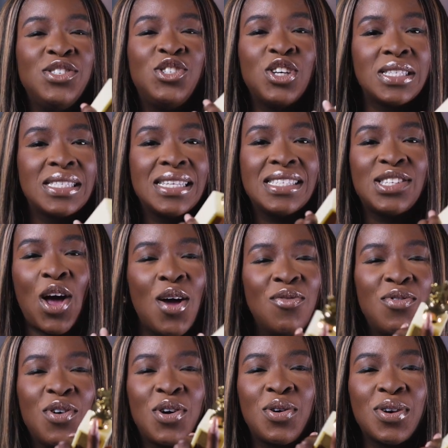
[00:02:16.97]
just in time
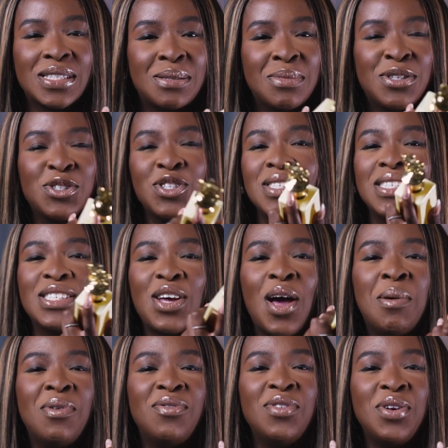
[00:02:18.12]
for Christmas, just in
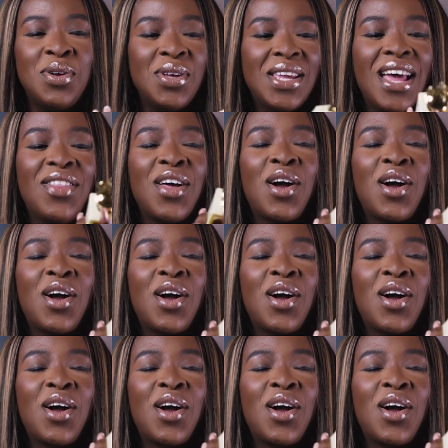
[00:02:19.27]
time of New Year,